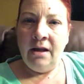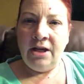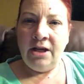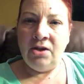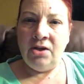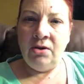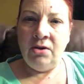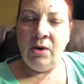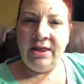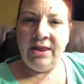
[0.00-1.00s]
I don't know
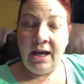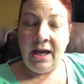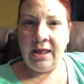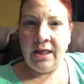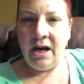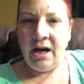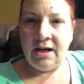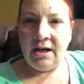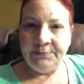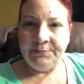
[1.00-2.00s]
what the heck they
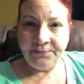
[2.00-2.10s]
are.